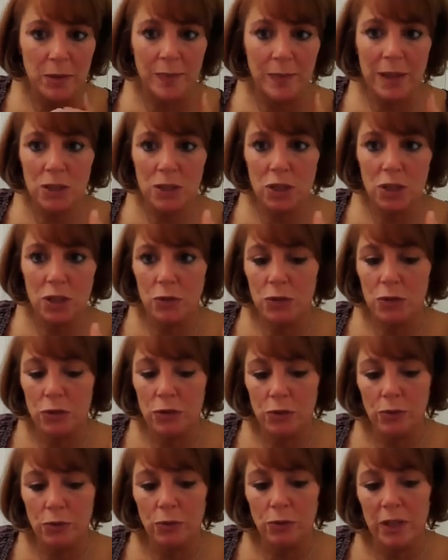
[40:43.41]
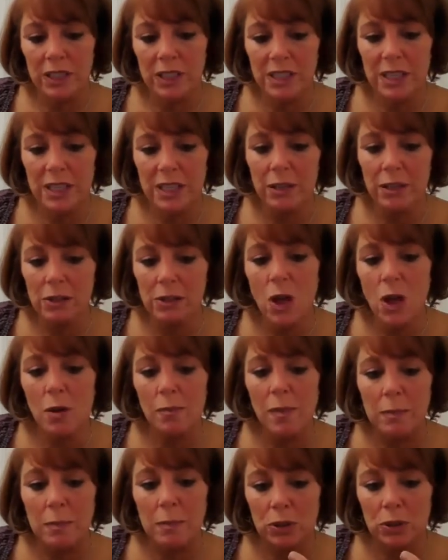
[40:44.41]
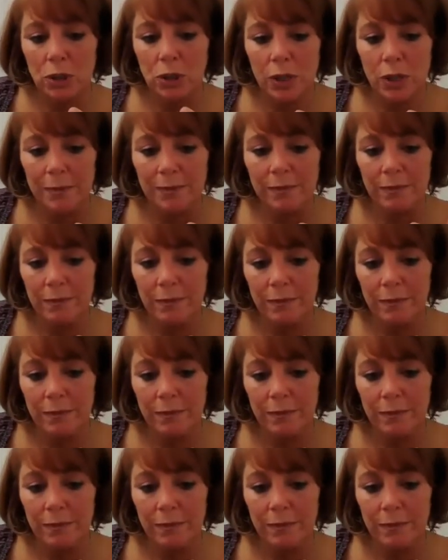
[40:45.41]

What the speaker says: that shows you, it's a year-long membership.